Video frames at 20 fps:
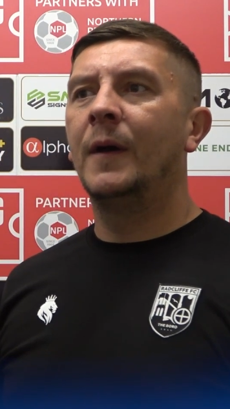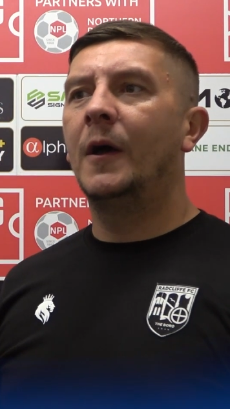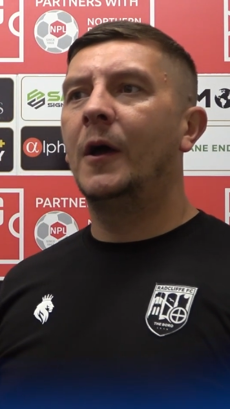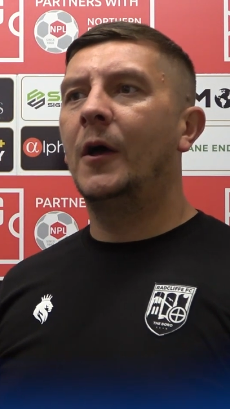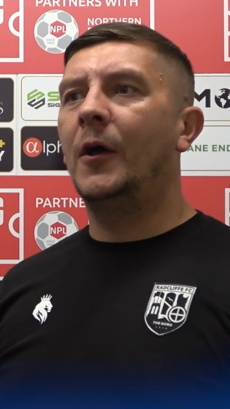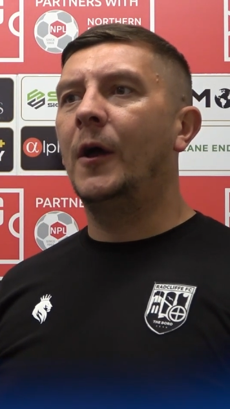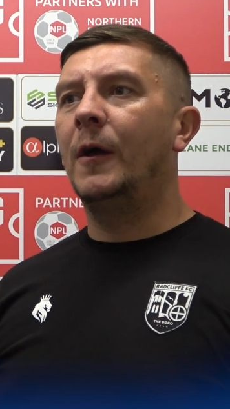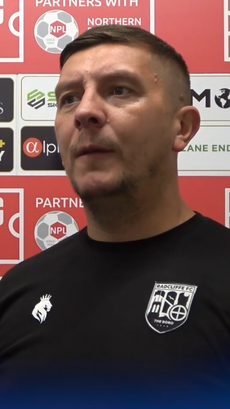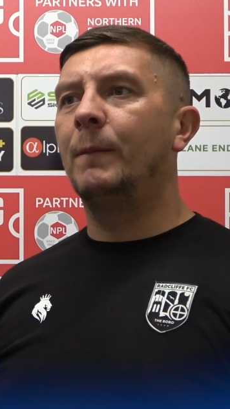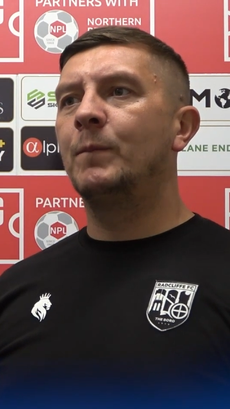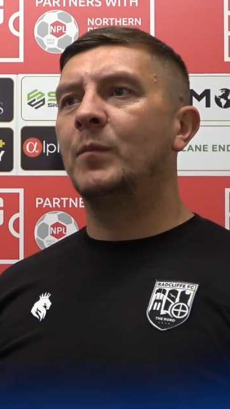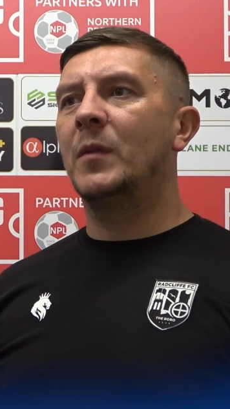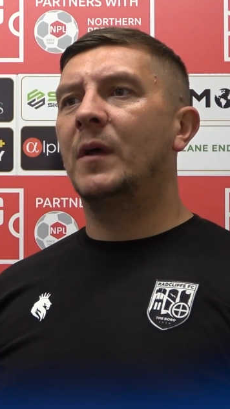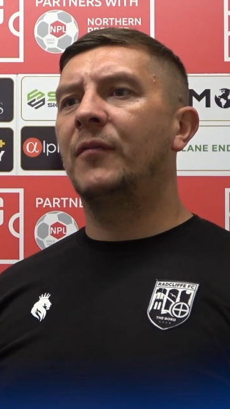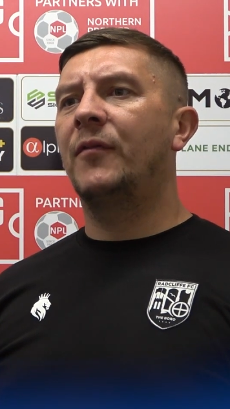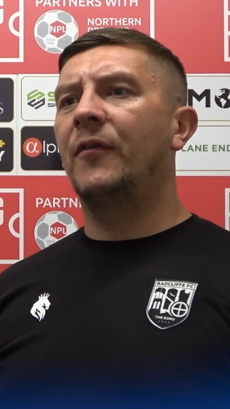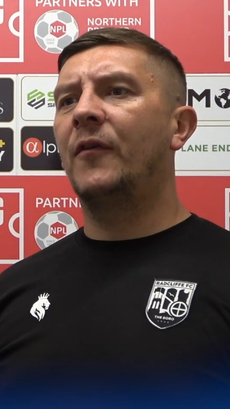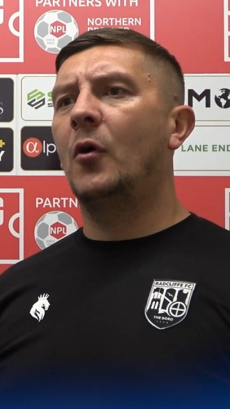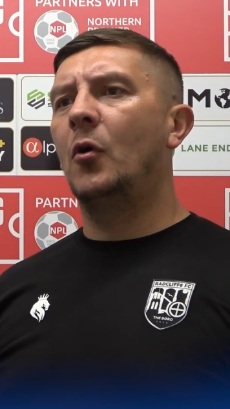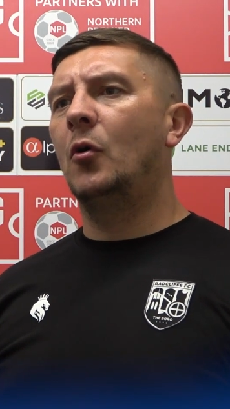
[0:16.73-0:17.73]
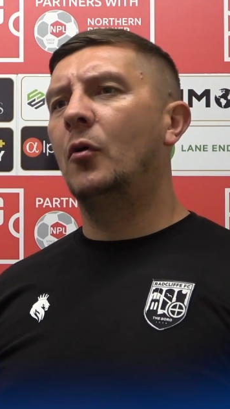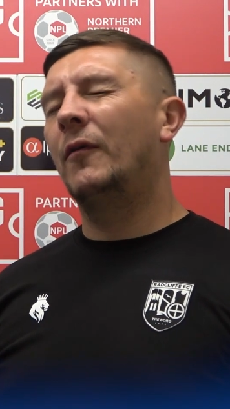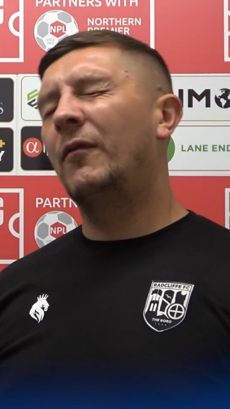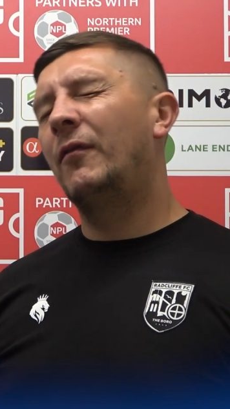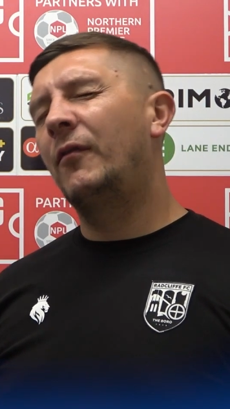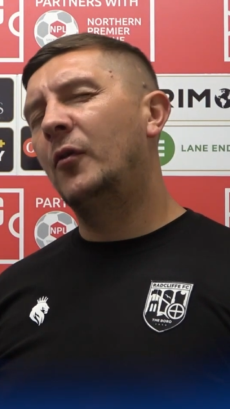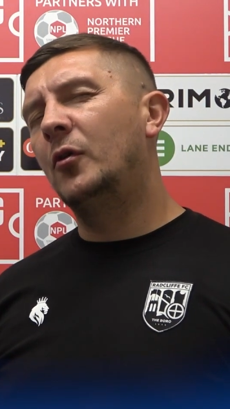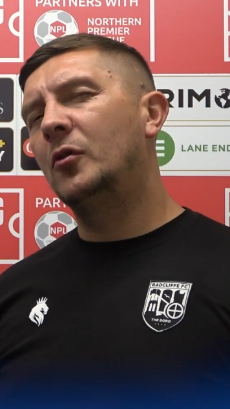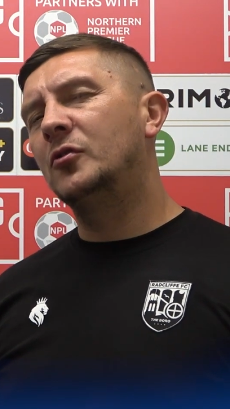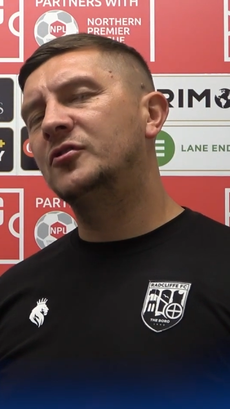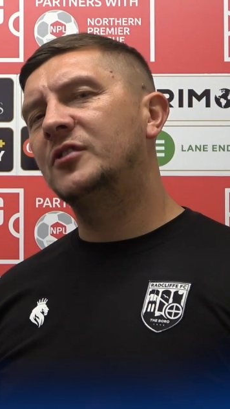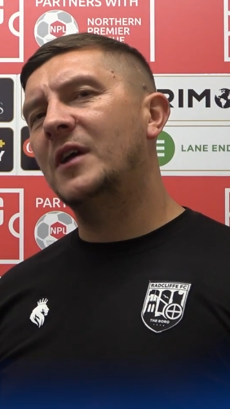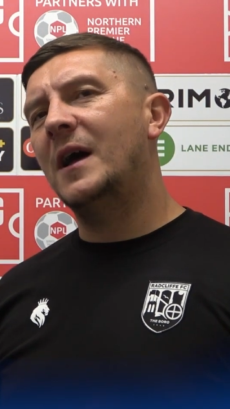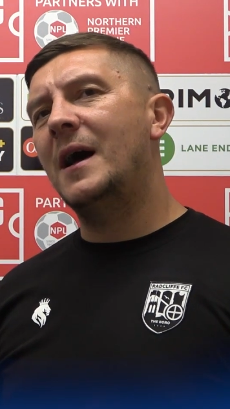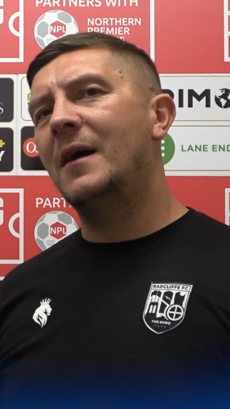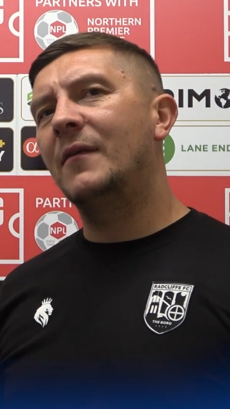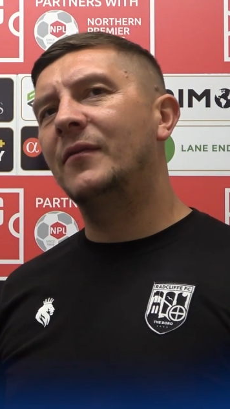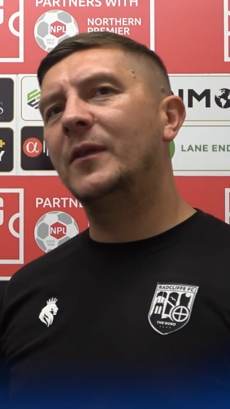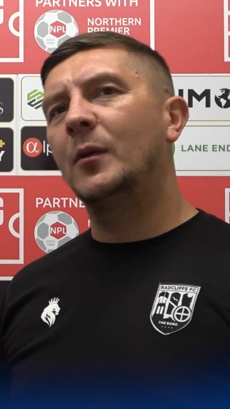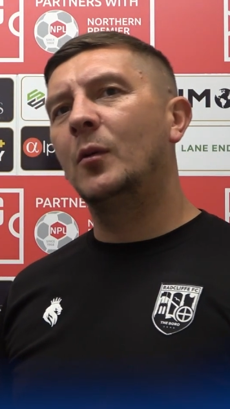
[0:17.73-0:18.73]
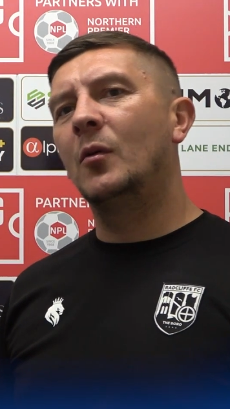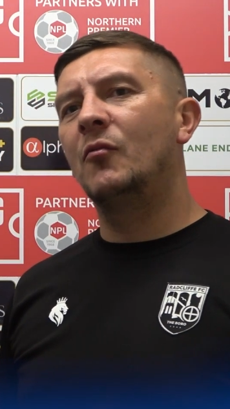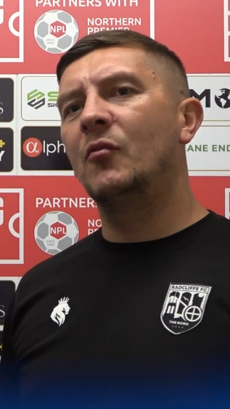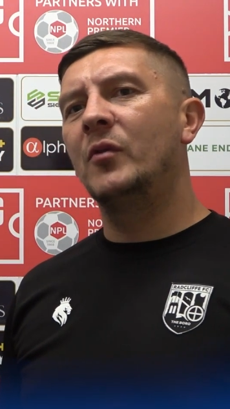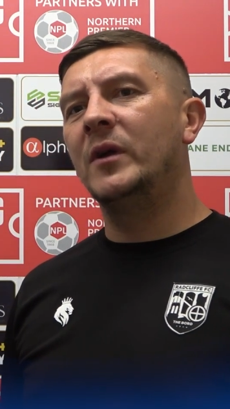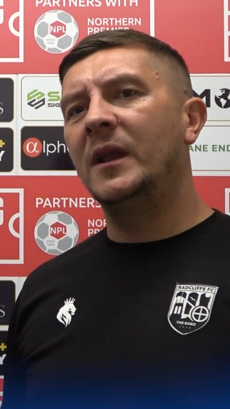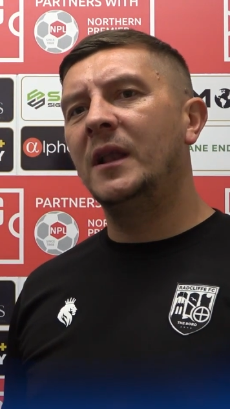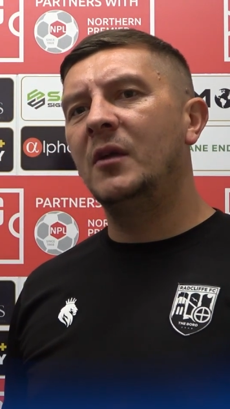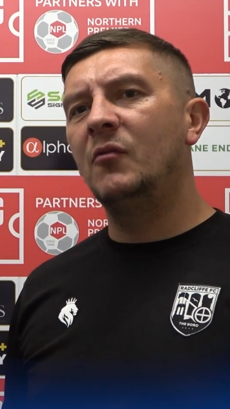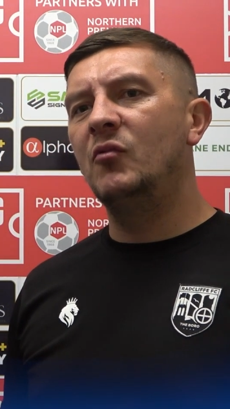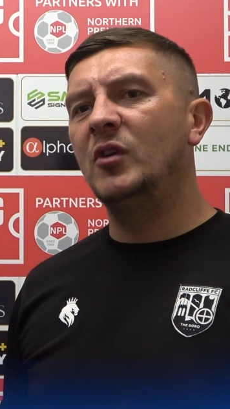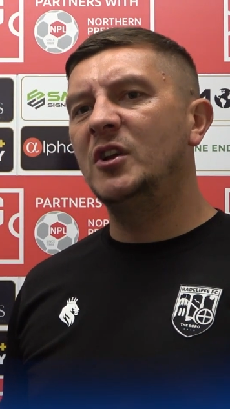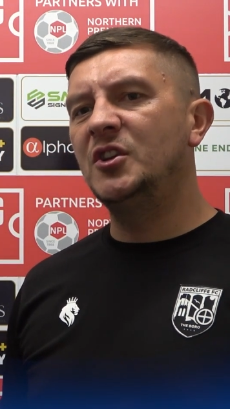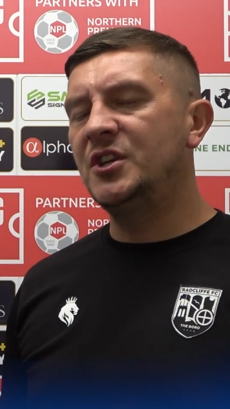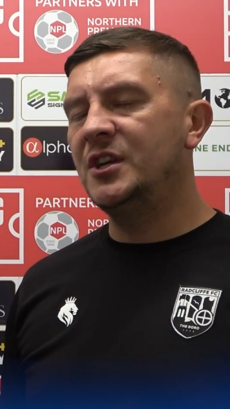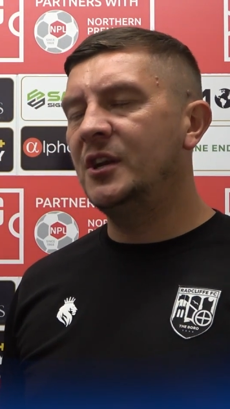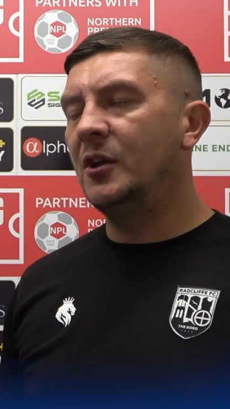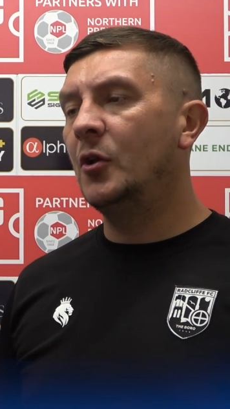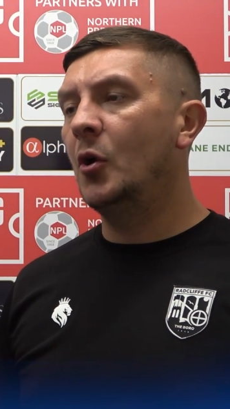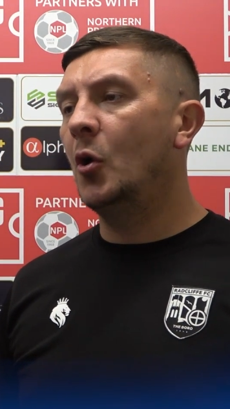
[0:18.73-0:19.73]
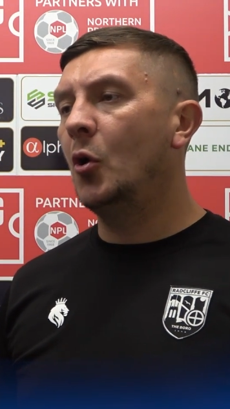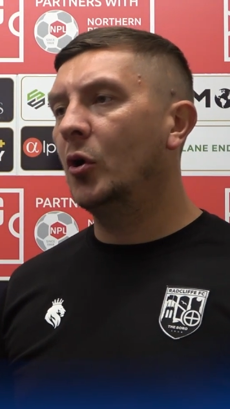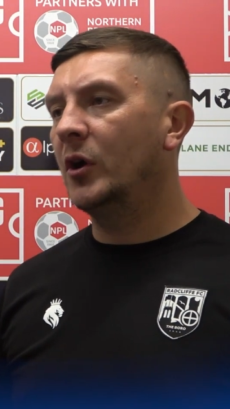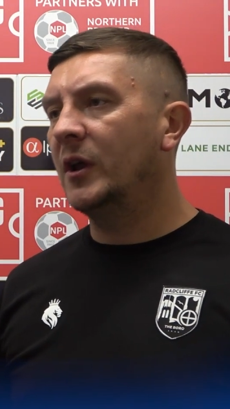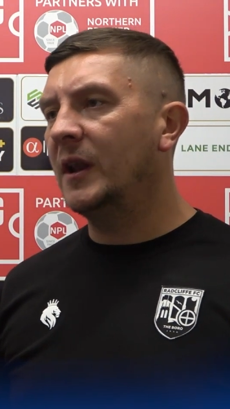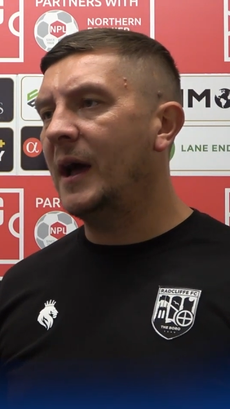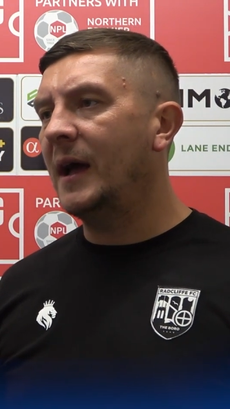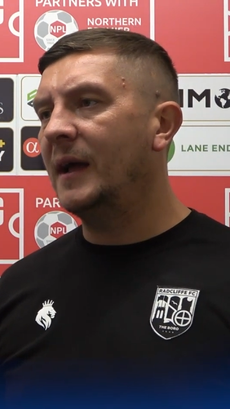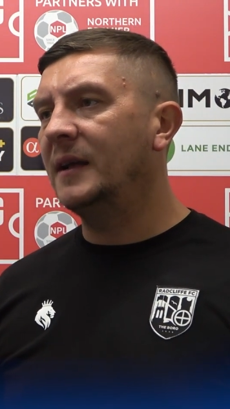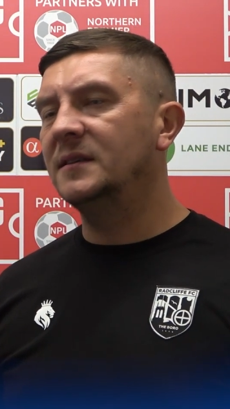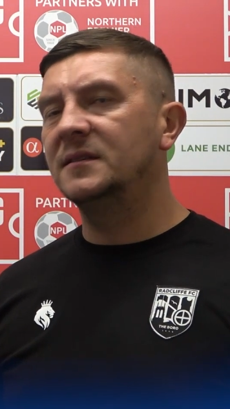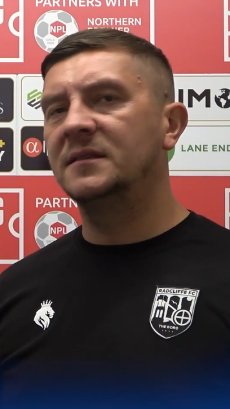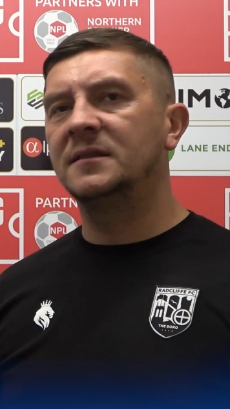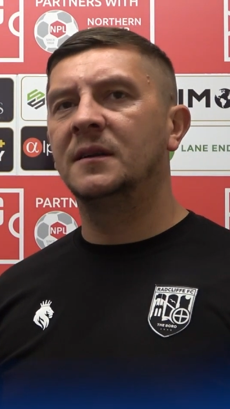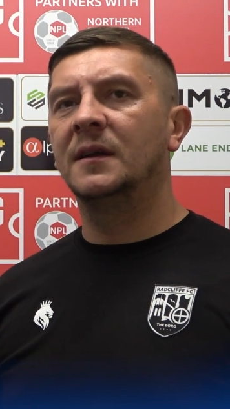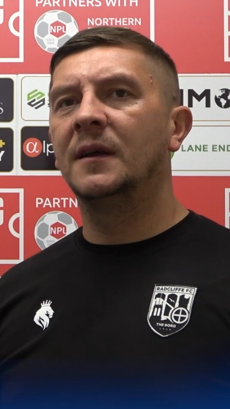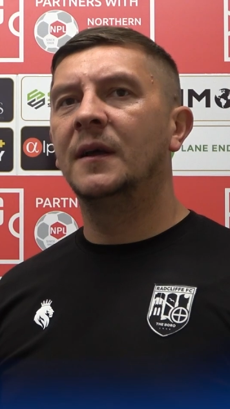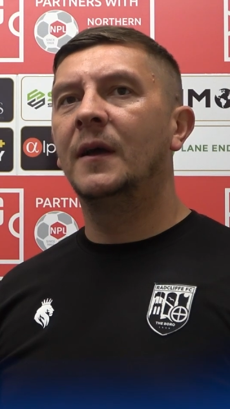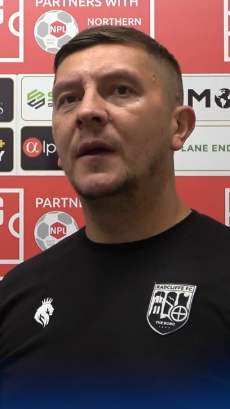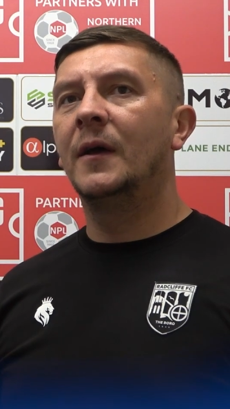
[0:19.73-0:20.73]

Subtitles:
I thought first half they were really rigid and organised,